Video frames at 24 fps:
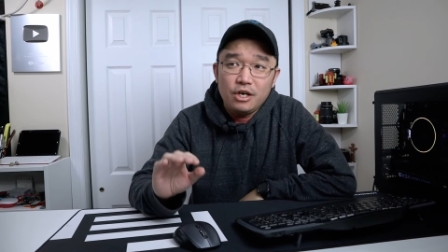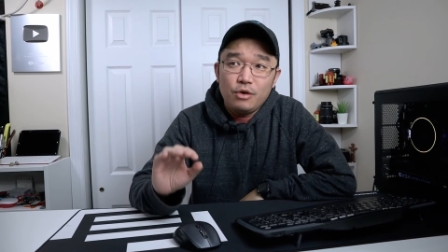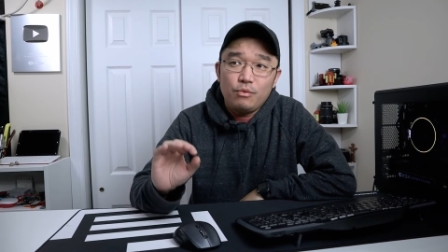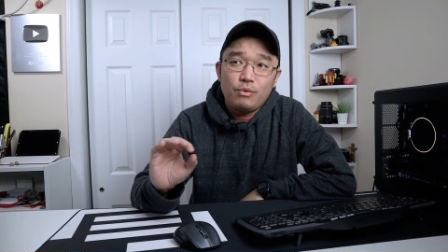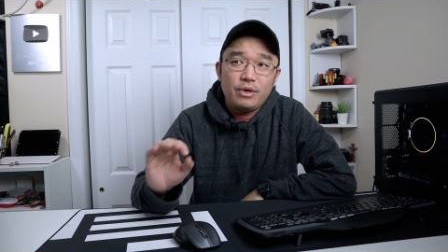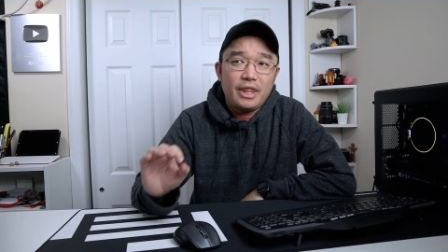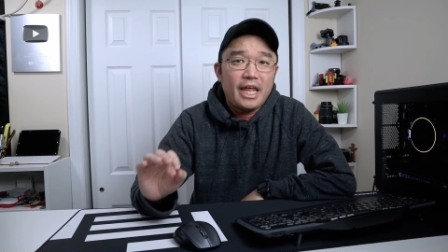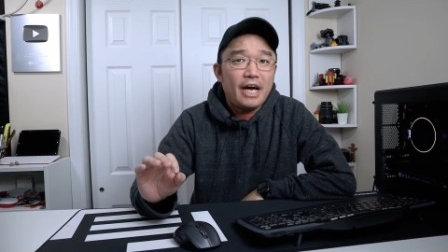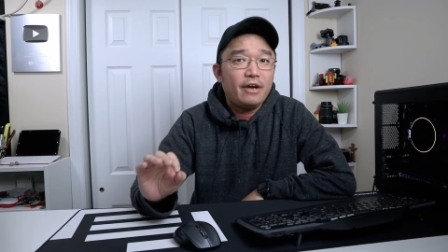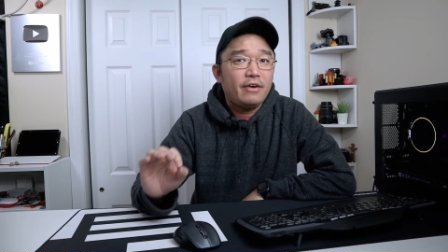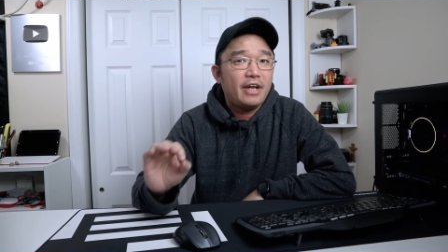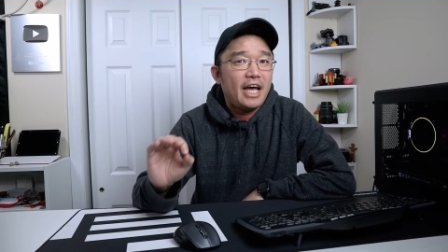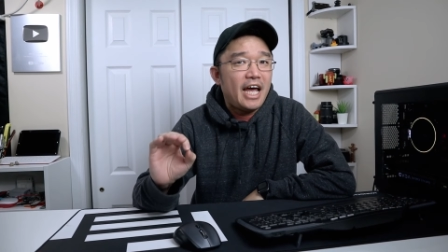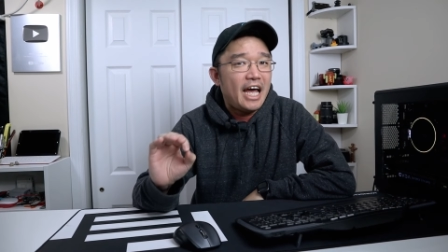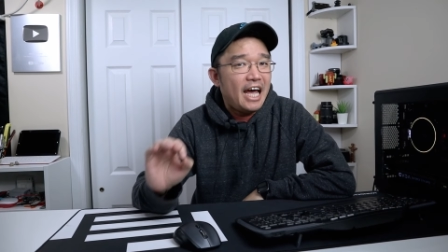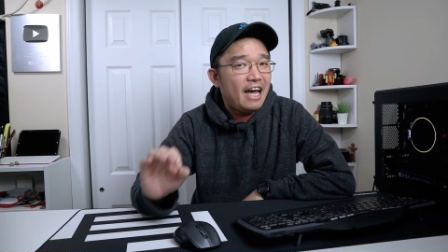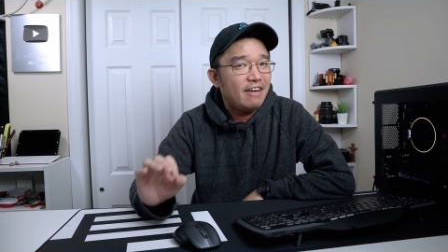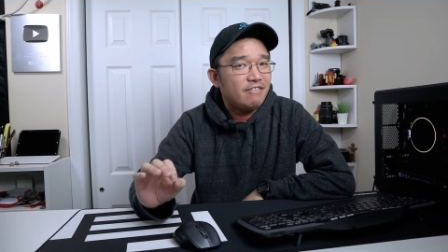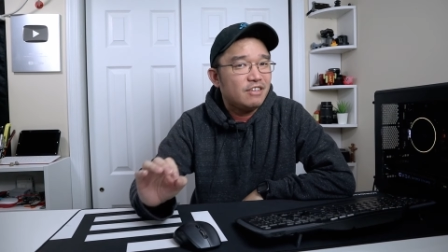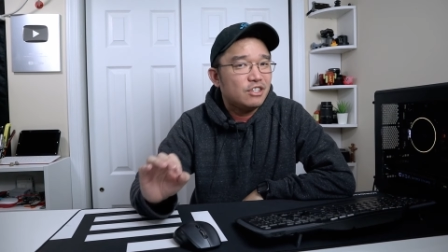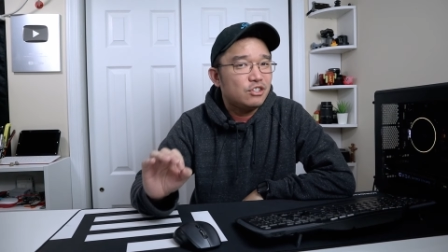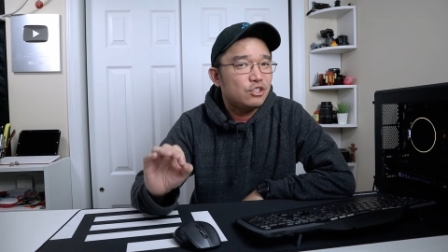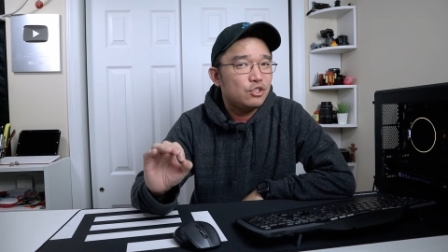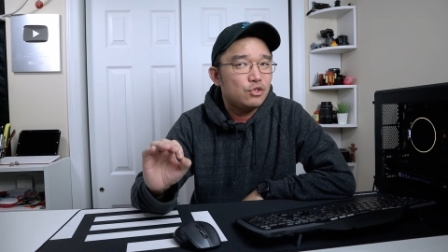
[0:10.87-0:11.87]
without
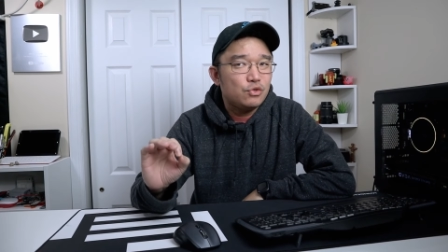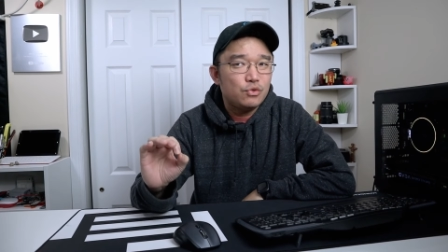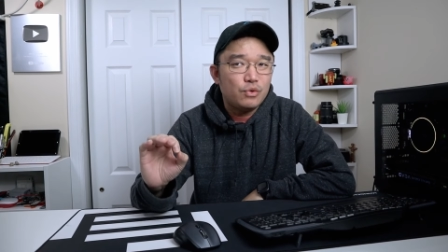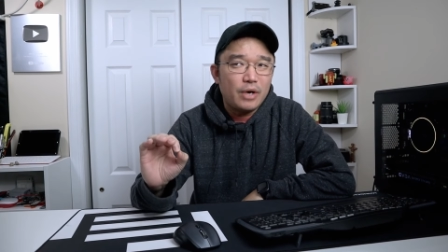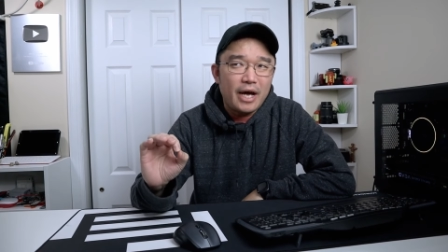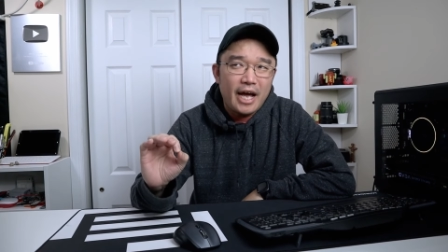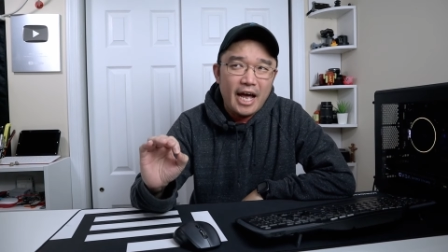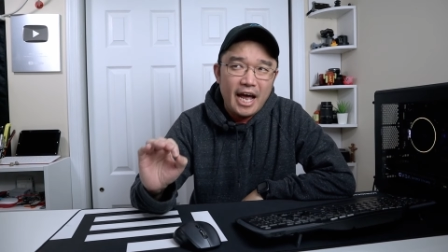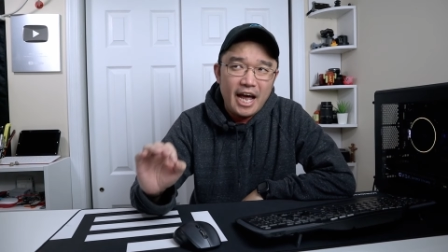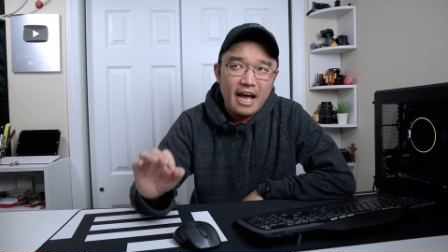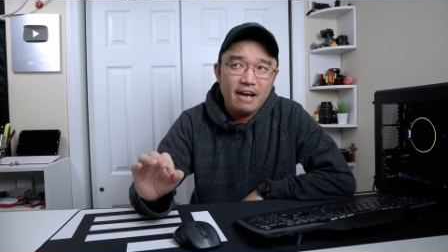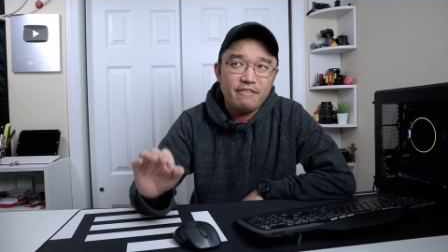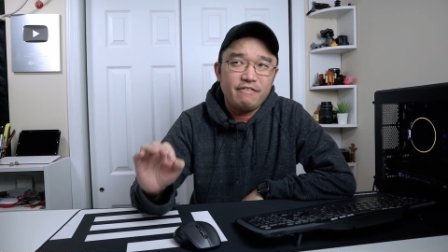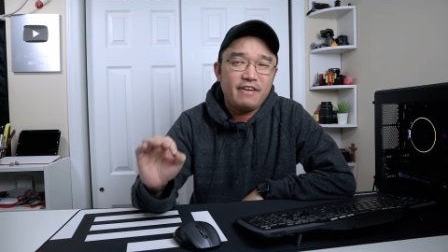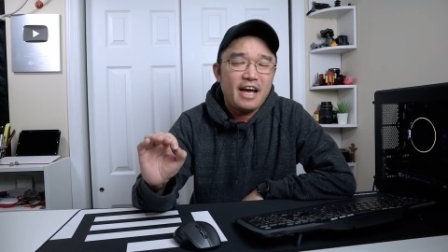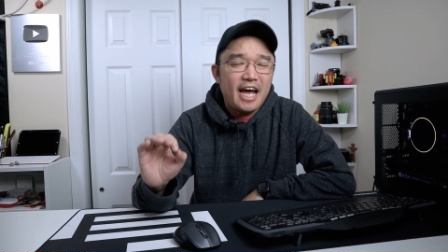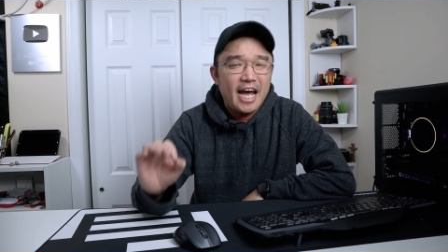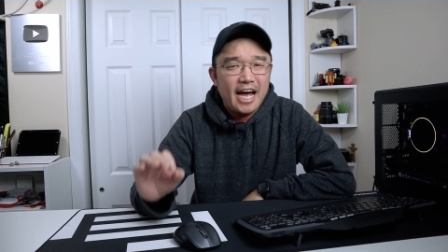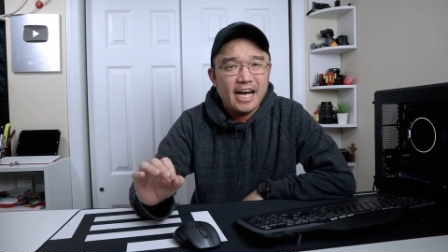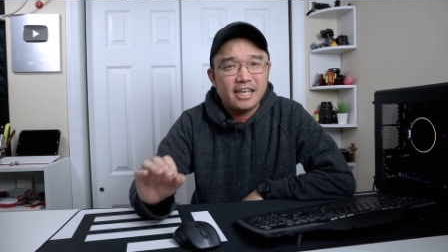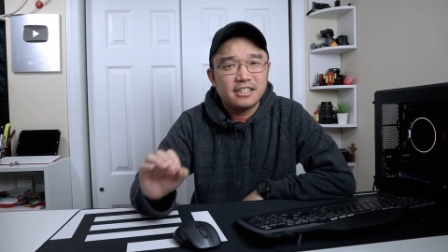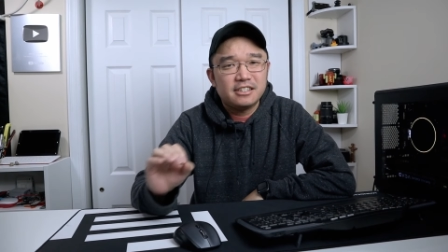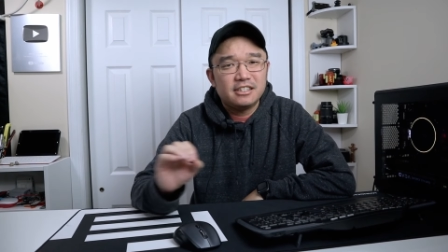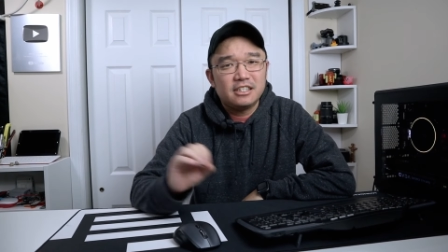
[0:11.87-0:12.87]
having to have
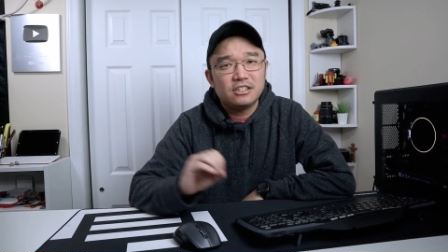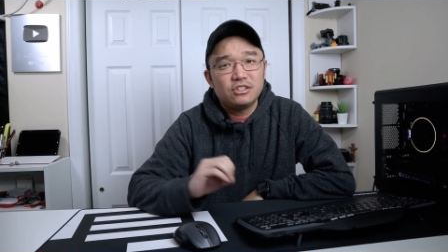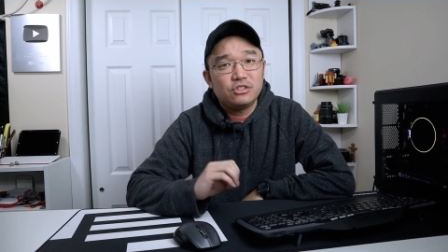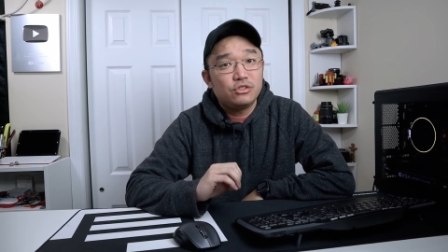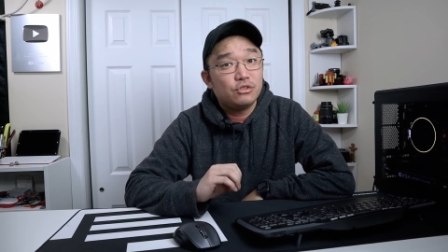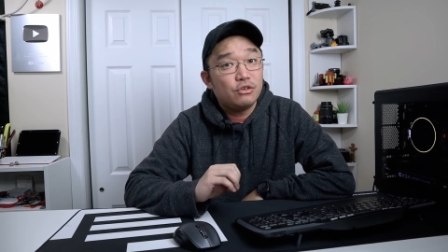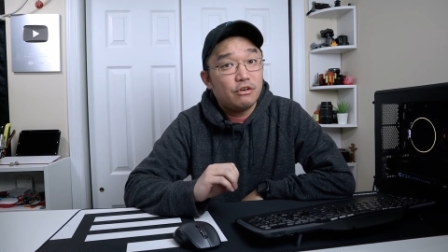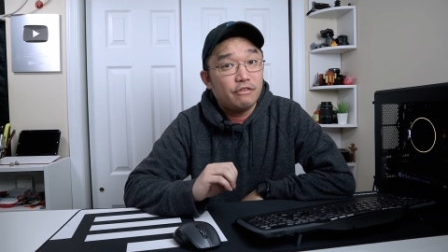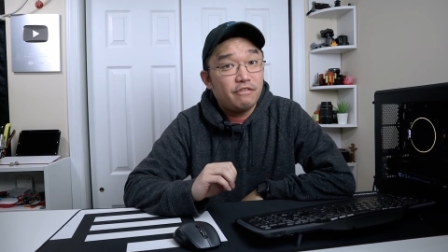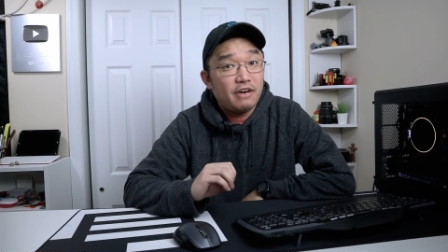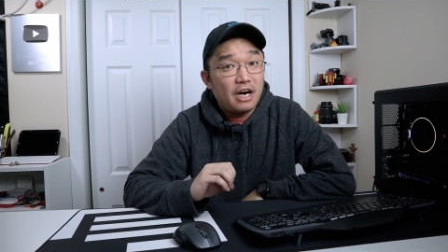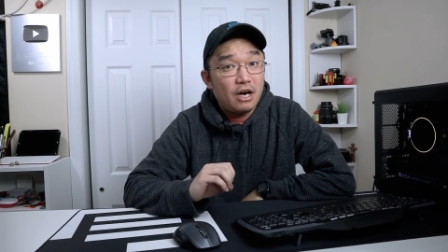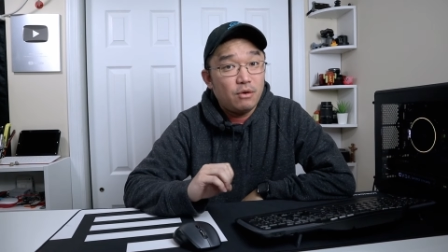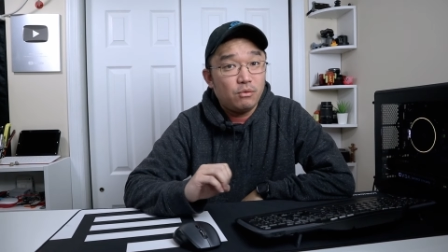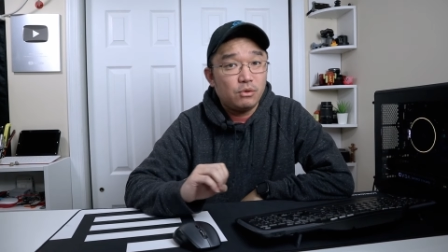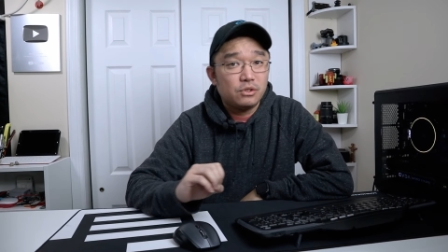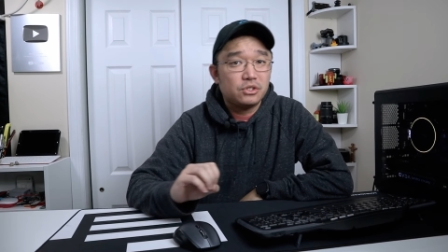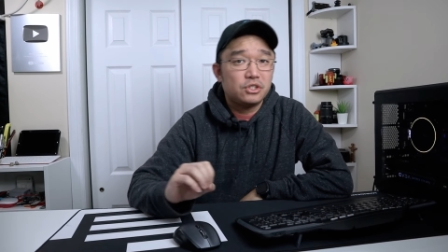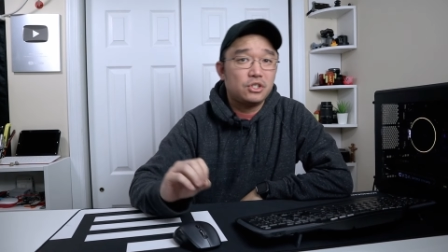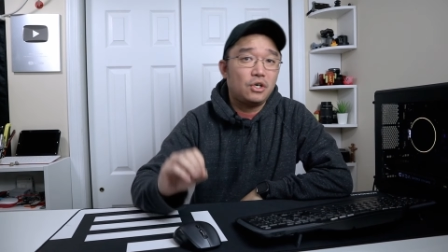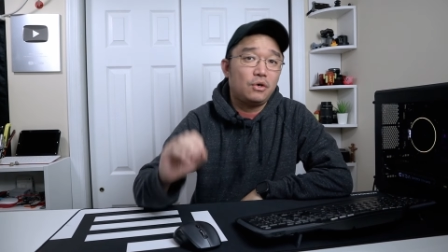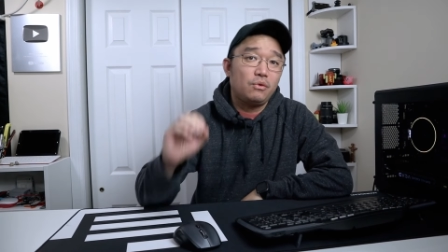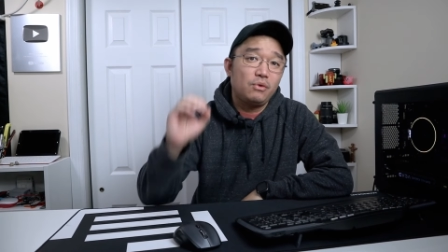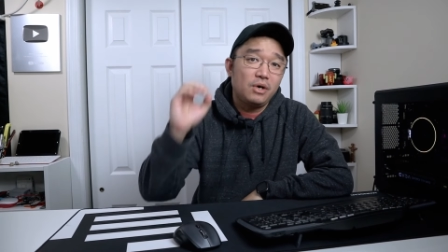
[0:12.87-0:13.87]
access to your firewall.
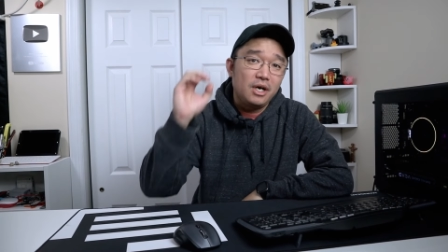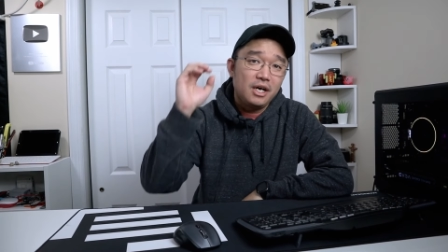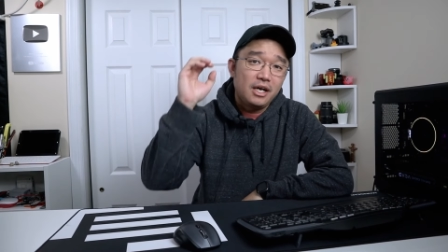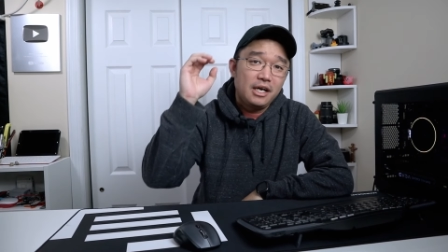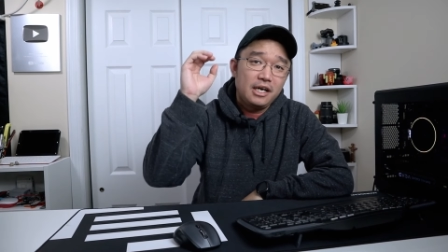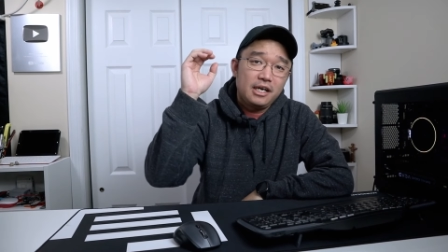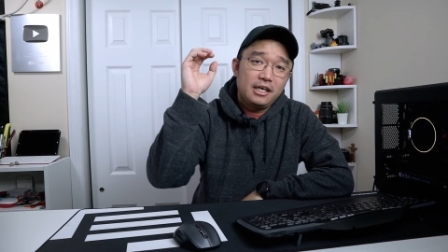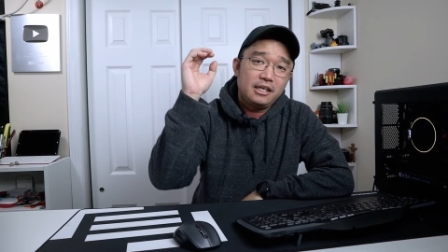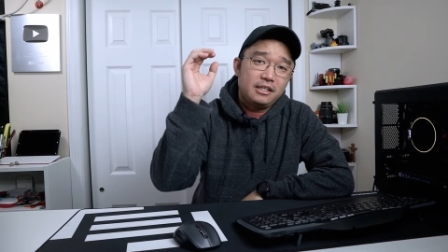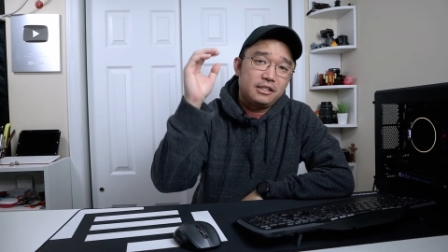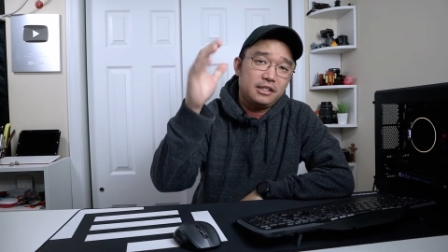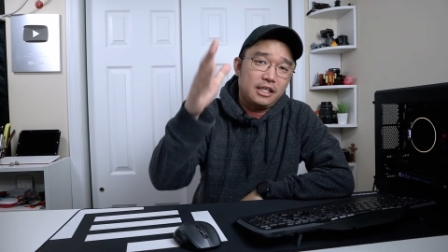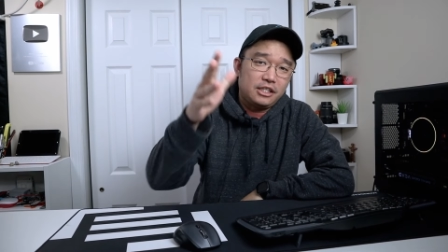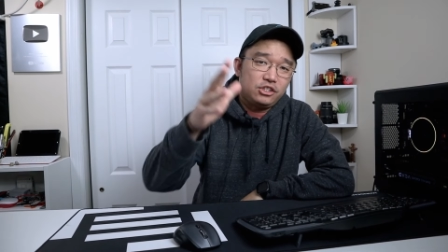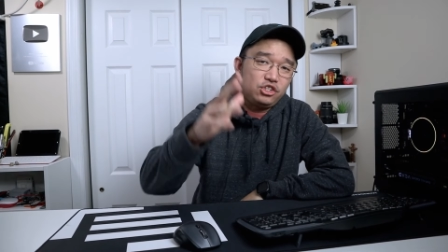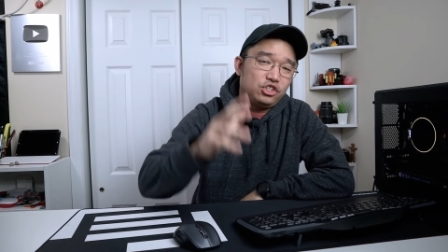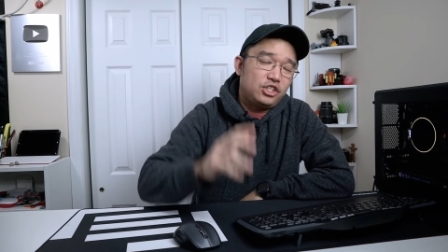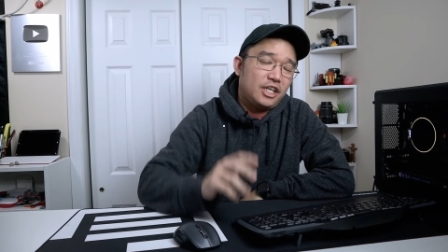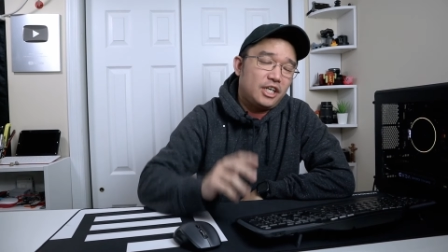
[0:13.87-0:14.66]
So let's